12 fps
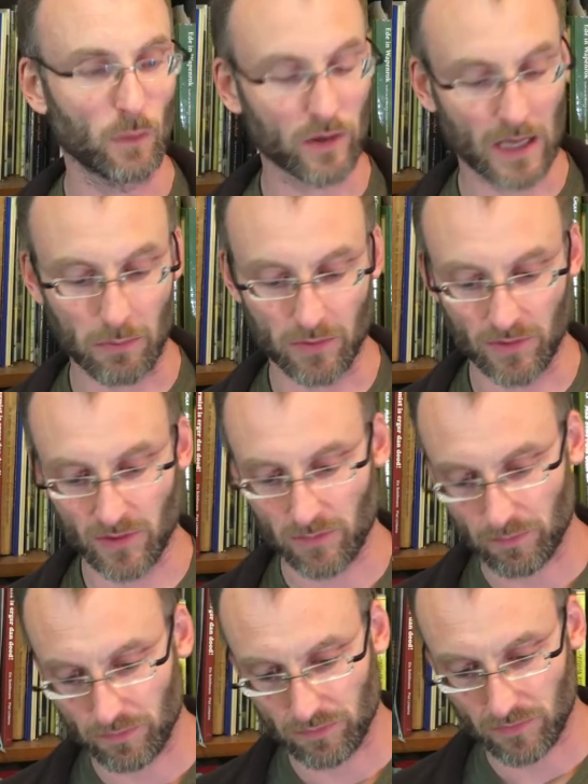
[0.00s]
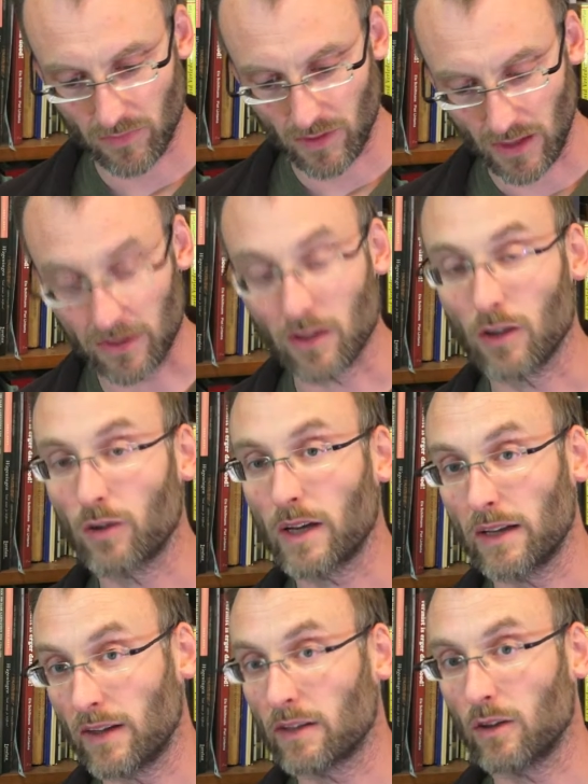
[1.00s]
happened in
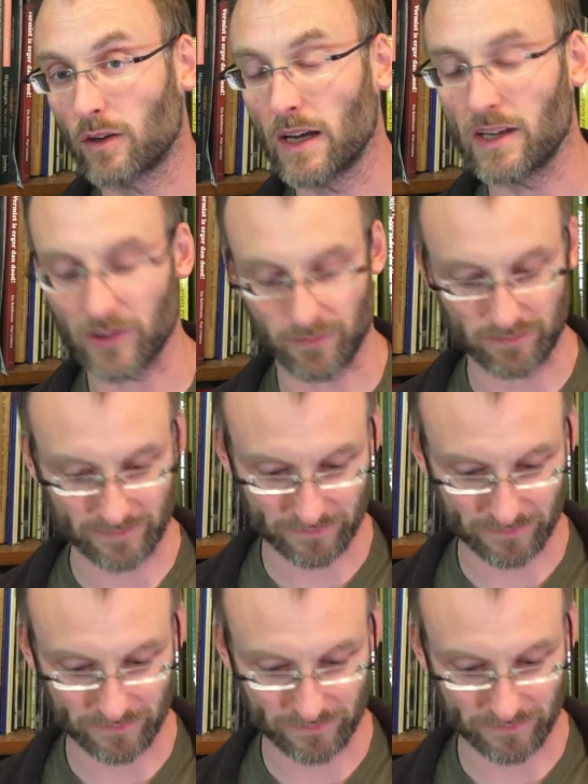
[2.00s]
at that location.